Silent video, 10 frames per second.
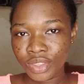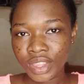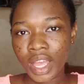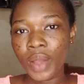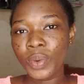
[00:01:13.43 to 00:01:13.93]

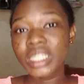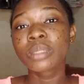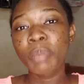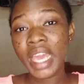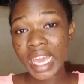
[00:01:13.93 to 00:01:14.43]
there is
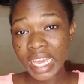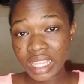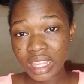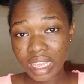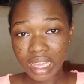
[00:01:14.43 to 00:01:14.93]

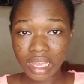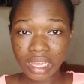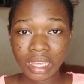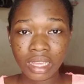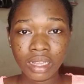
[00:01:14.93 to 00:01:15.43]
pain there.
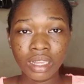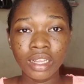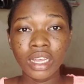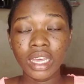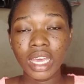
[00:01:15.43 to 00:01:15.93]

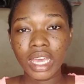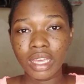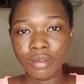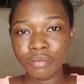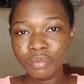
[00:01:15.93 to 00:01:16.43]

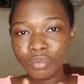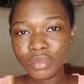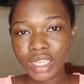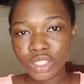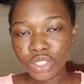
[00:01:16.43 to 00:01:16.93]
And
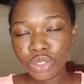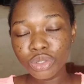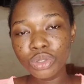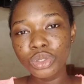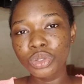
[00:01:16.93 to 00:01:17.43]

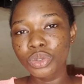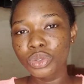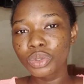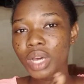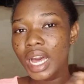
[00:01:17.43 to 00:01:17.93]
due
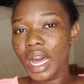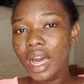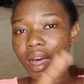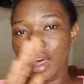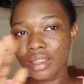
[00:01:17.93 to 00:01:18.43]
to
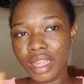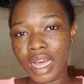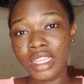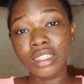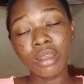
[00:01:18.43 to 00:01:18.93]
the
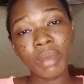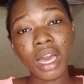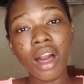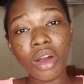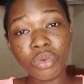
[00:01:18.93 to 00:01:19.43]

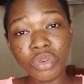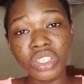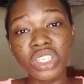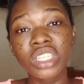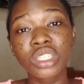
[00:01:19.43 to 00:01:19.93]
anatomical
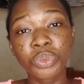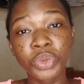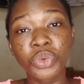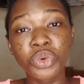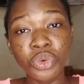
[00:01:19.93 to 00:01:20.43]
regions, we
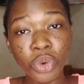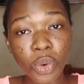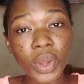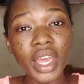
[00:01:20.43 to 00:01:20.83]
will know